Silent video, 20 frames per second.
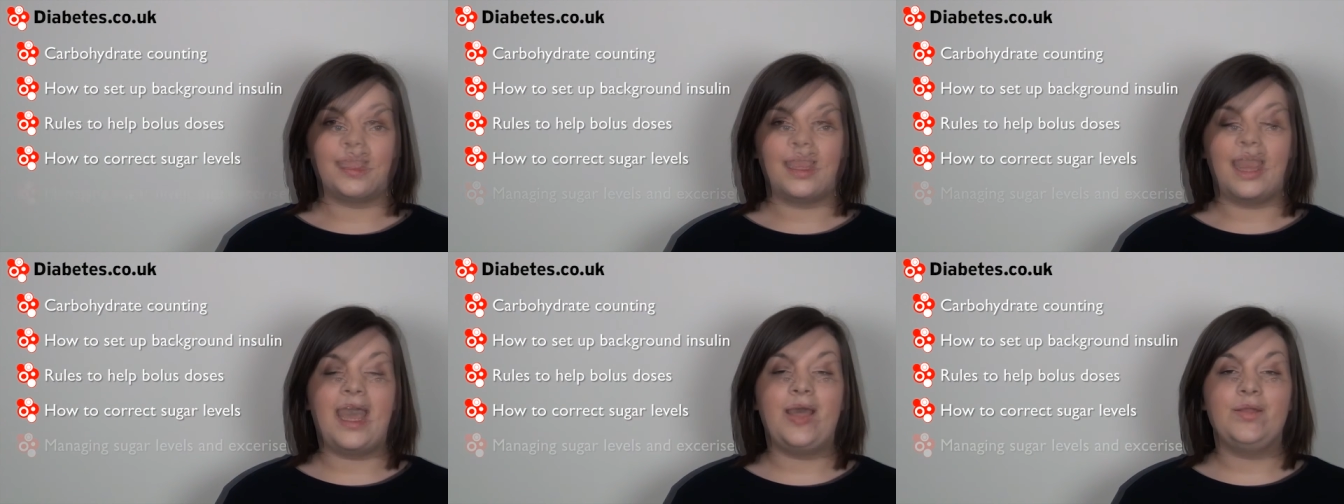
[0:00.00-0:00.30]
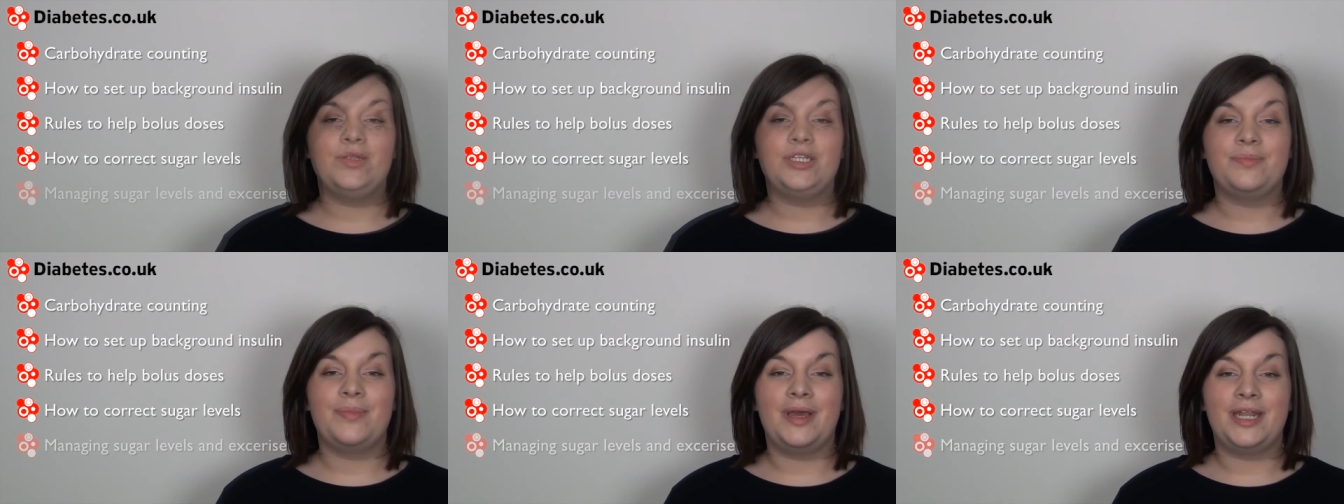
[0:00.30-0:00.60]

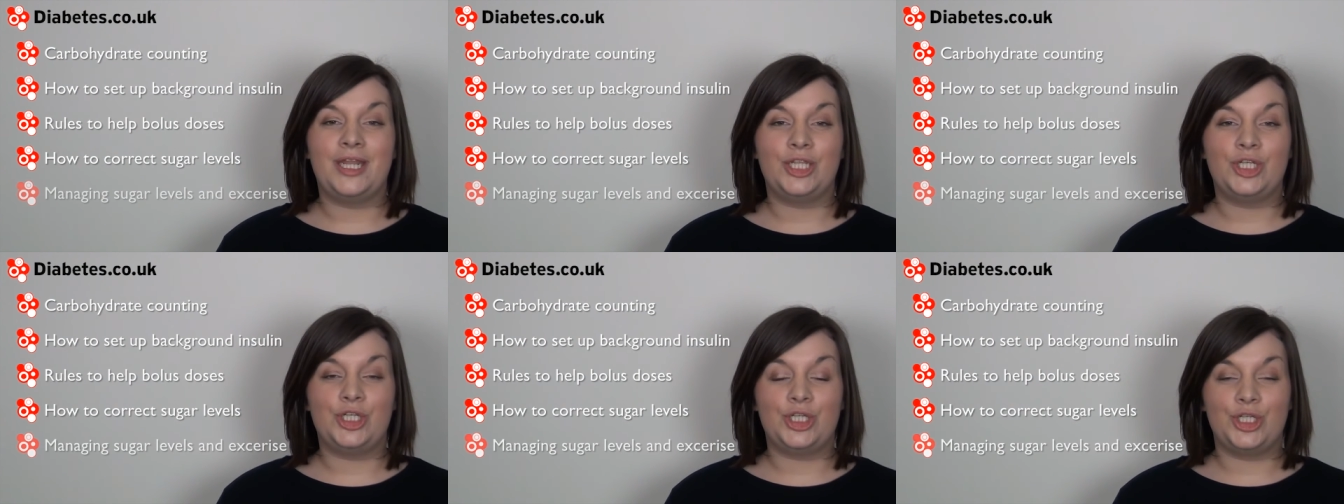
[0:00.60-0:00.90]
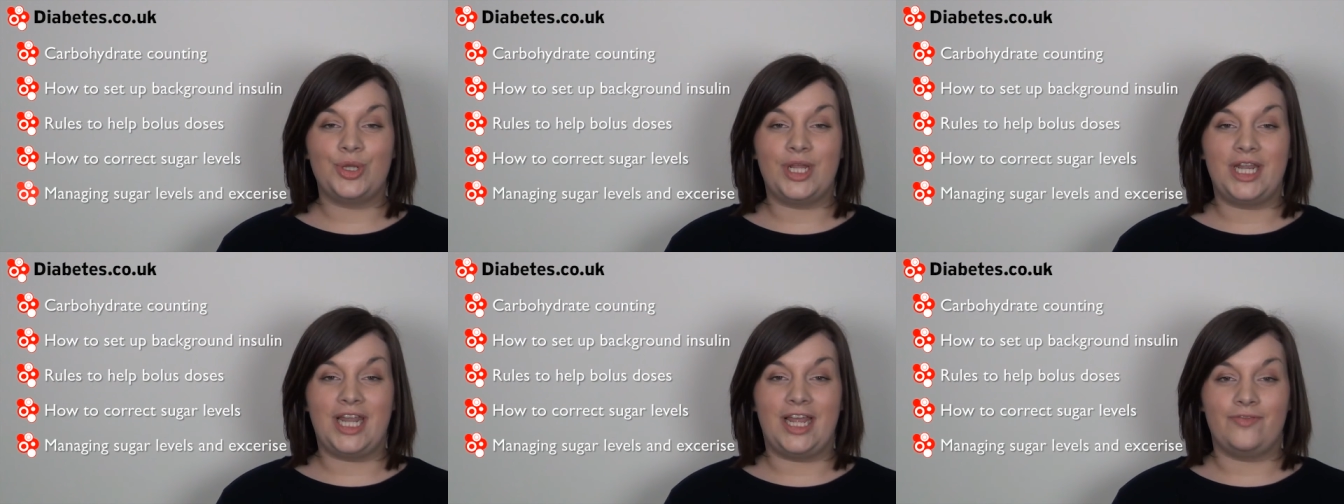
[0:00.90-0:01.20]
how to manage
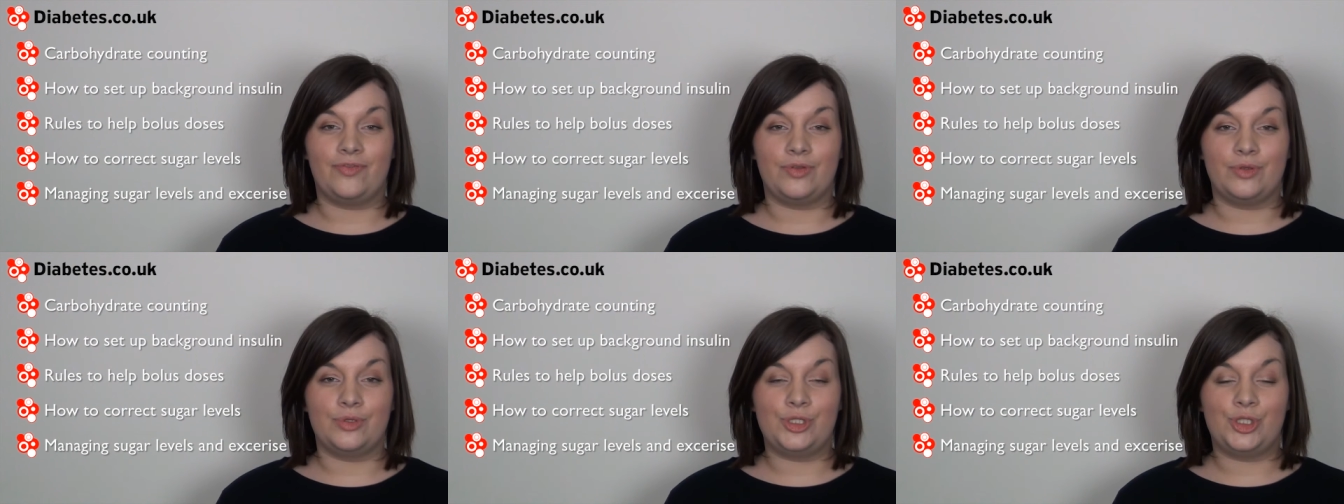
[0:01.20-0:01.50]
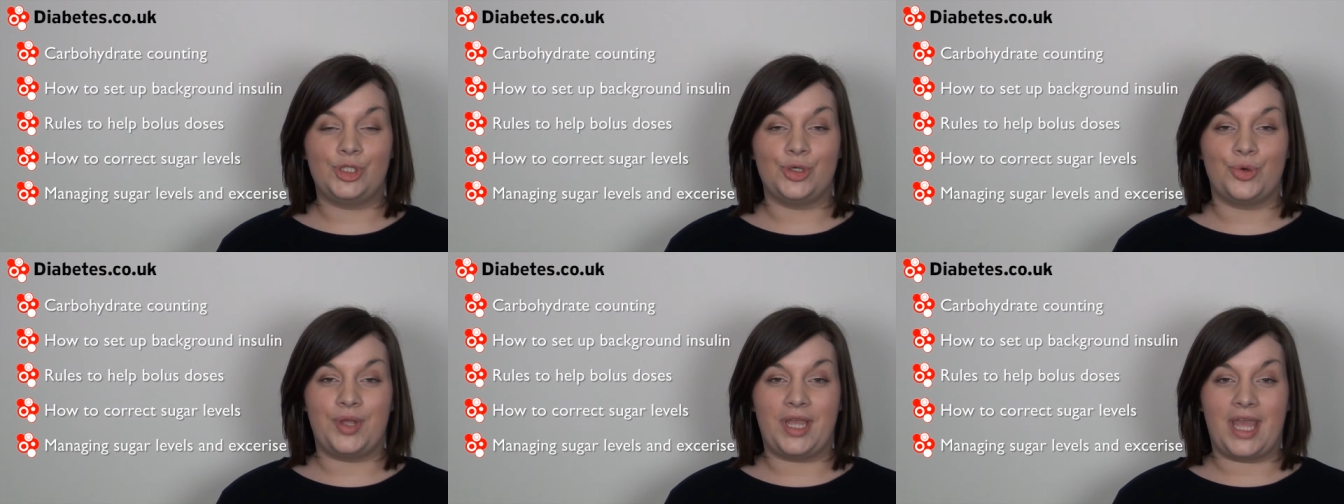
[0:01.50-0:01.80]
sugar levels
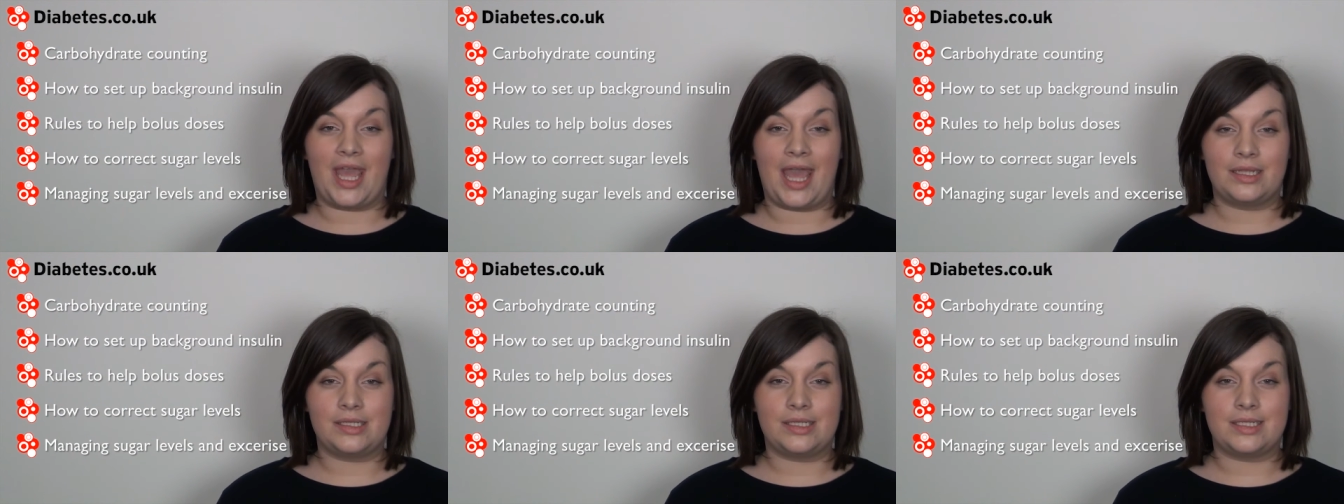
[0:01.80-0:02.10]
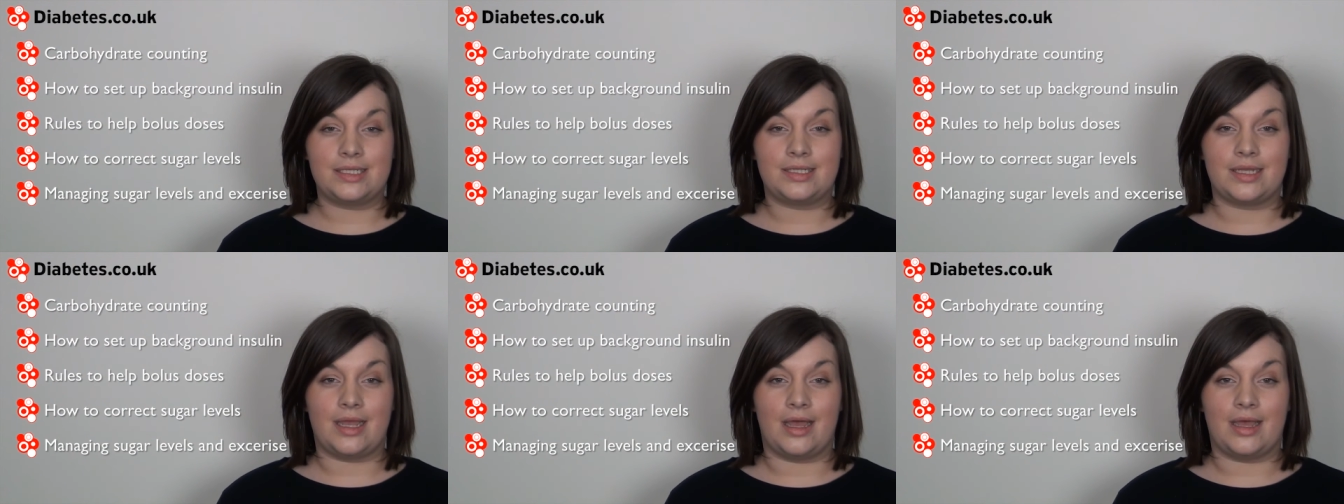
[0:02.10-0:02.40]
during
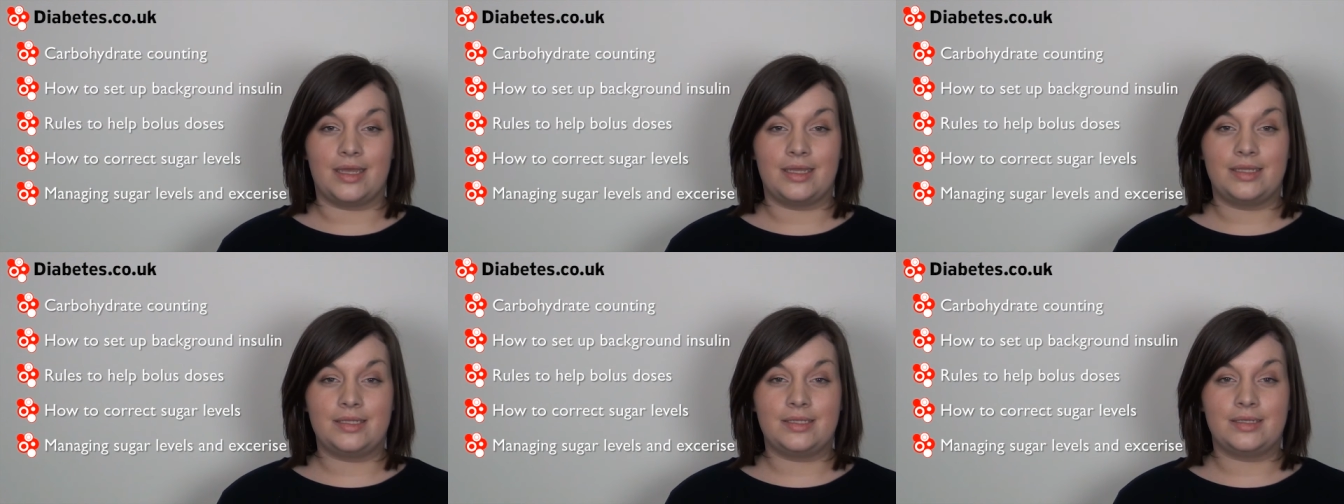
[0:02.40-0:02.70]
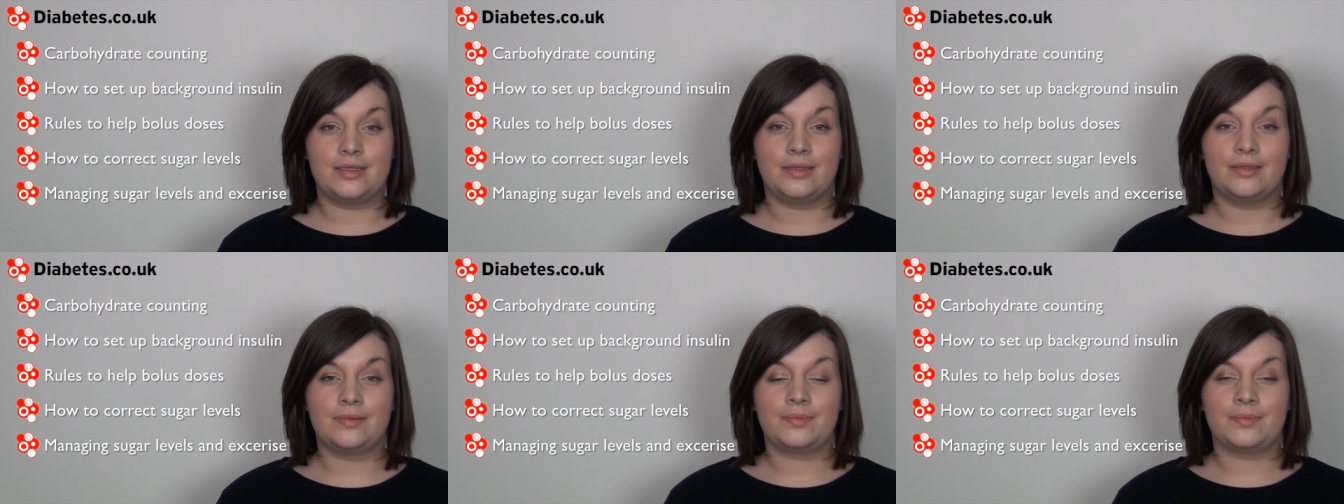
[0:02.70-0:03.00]

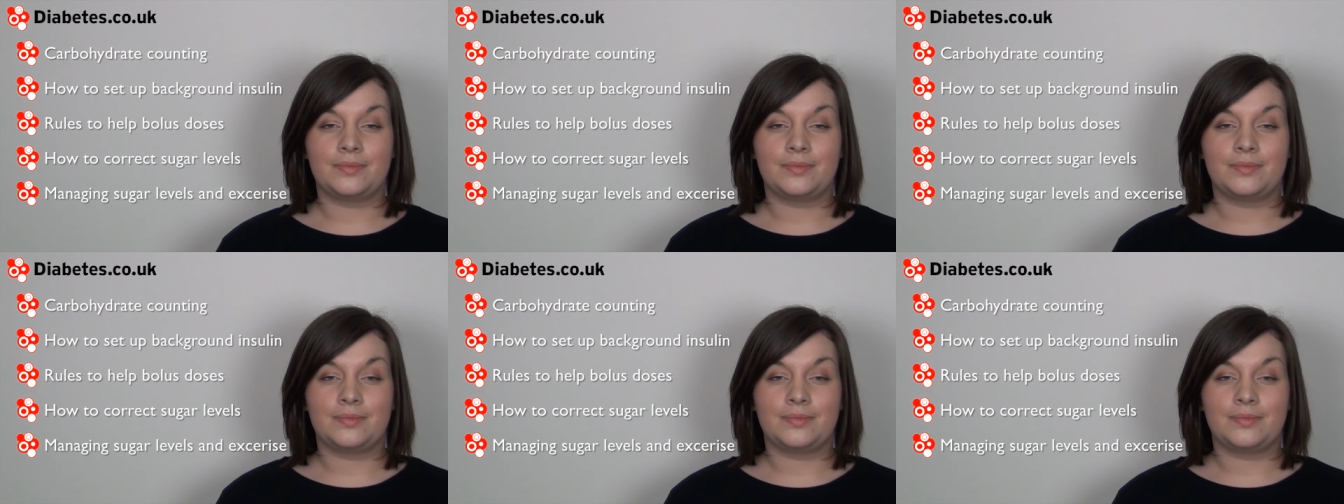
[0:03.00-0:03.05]
exercise,